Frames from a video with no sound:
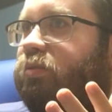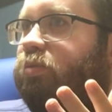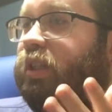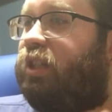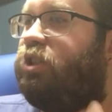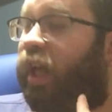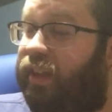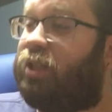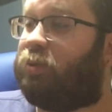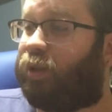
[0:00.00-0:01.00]
But then, I
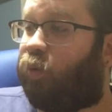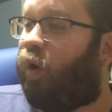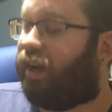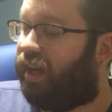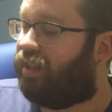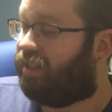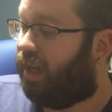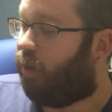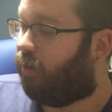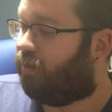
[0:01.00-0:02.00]
think she was about to walk in and
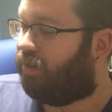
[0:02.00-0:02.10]
tell...